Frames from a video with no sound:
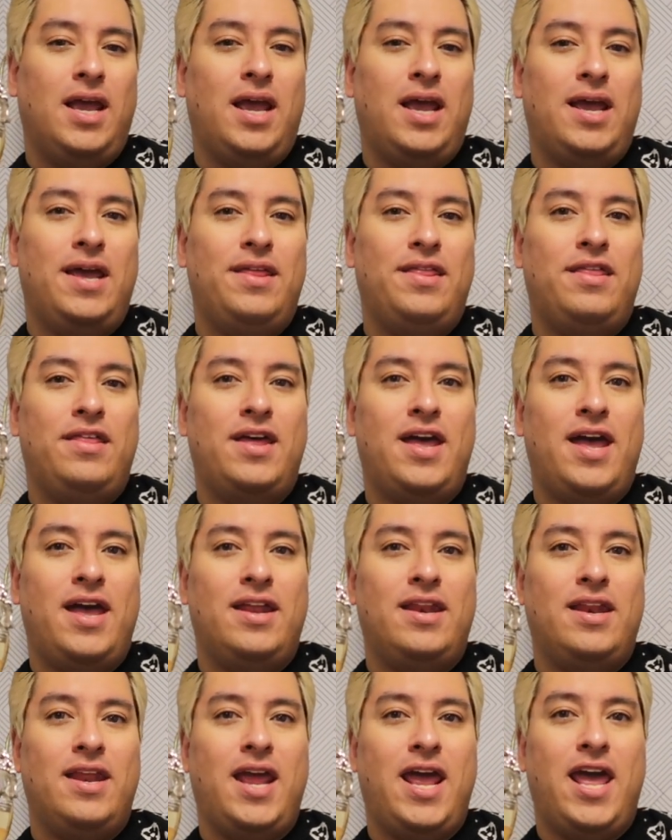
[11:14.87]
And
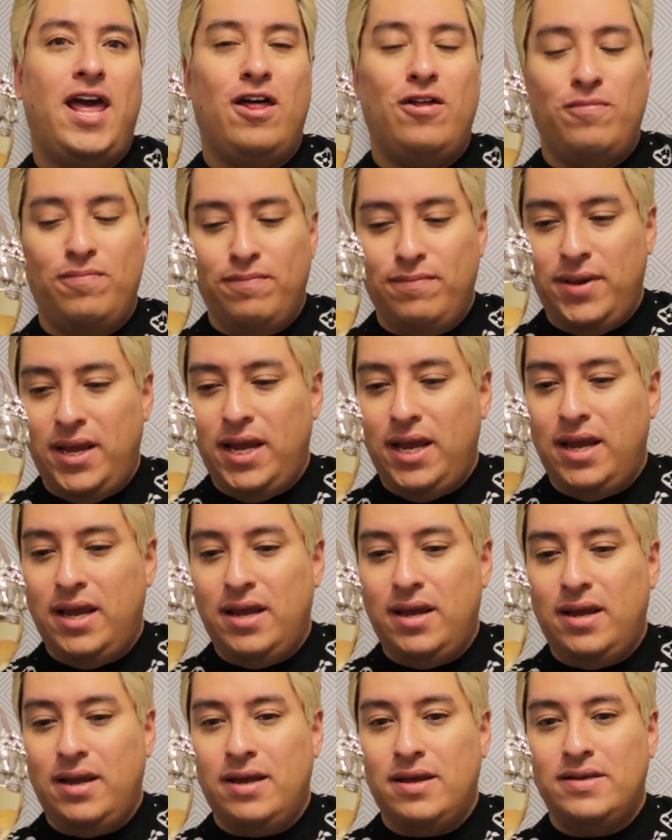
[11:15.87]
that helped me